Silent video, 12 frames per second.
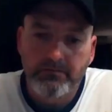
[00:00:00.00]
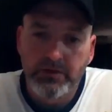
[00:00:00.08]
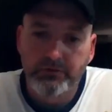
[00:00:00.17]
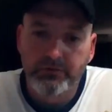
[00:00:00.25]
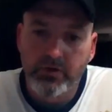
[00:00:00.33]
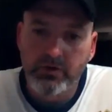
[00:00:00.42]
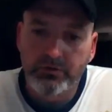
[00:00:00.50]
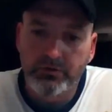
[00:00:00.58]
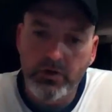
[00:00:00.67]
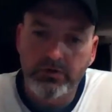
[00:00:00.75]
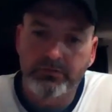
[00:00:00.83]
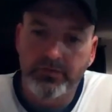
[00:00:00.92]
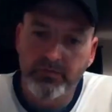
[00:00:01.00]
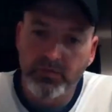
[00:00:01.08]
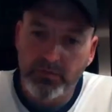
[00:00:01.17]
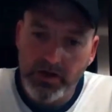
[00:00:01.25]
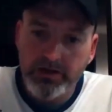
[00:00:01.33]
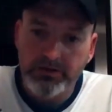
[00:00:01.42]
It draws water from the
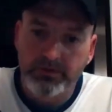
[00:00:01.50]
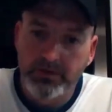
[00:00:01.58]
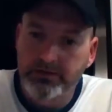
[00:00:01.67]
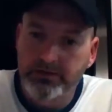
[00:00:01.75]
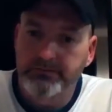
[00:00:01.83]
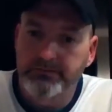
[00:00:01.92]
bottom up.